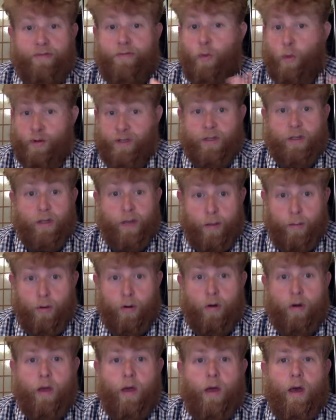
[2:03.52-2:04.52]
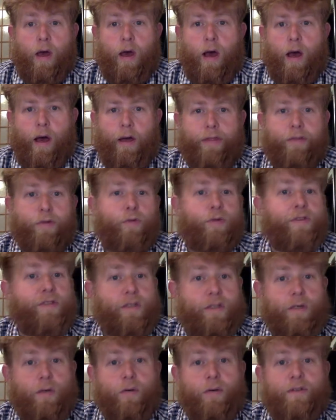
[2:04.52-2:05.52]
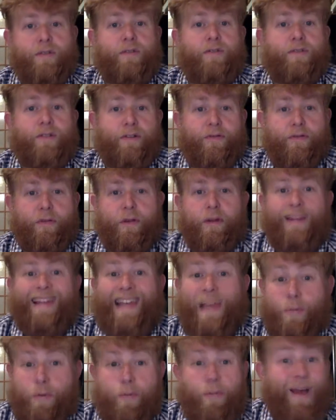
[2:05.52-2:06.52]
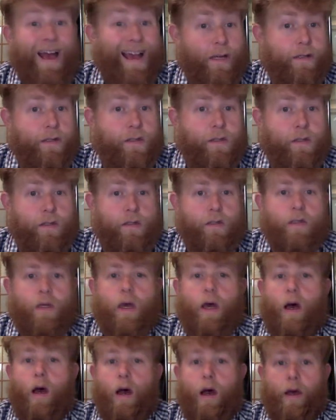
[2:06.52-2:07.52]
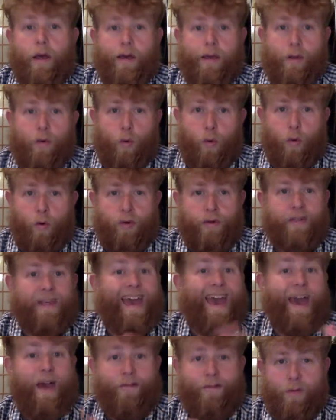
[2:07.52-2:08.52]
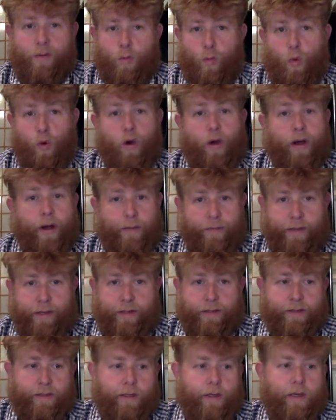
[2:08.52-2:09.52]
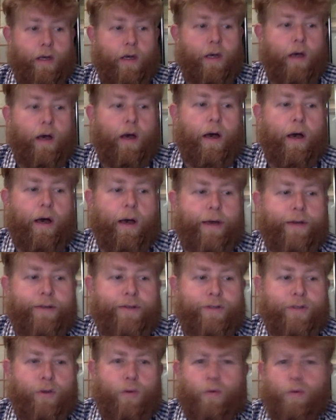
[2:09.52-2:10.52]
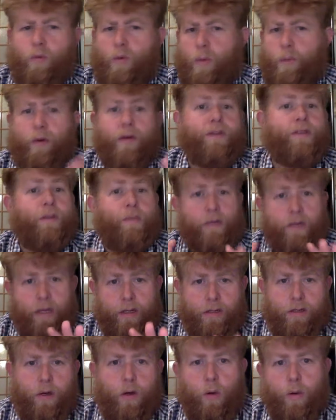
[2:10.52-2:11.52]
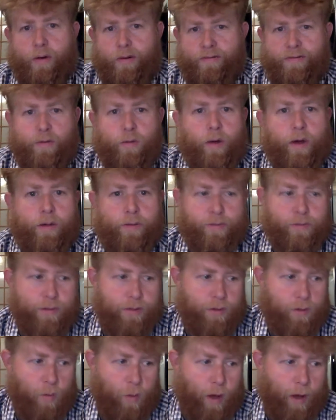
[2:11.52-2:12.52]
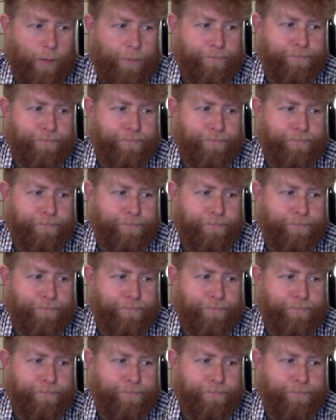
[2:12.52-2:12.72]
forced labor, through a series of different labor practices in order to have them work on these. So the repartimiento and a few others as well.